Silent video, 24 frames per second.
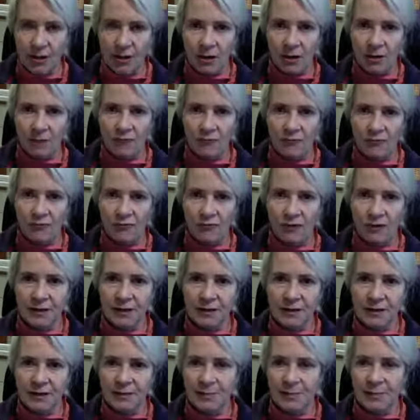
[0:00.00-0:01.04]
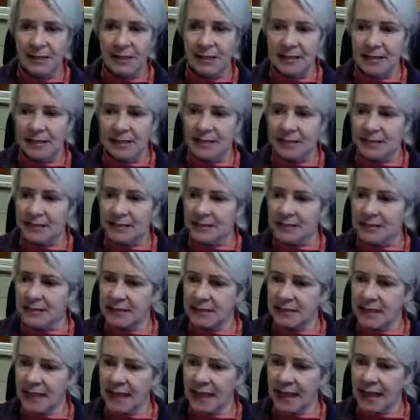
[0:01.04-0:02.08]
off trees, because this
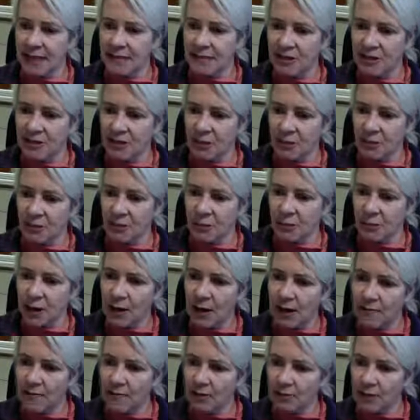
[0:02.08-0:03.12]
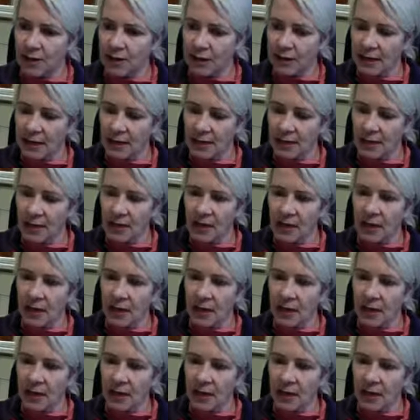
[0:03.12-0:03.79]
isn't a heavy snow that we're having right now.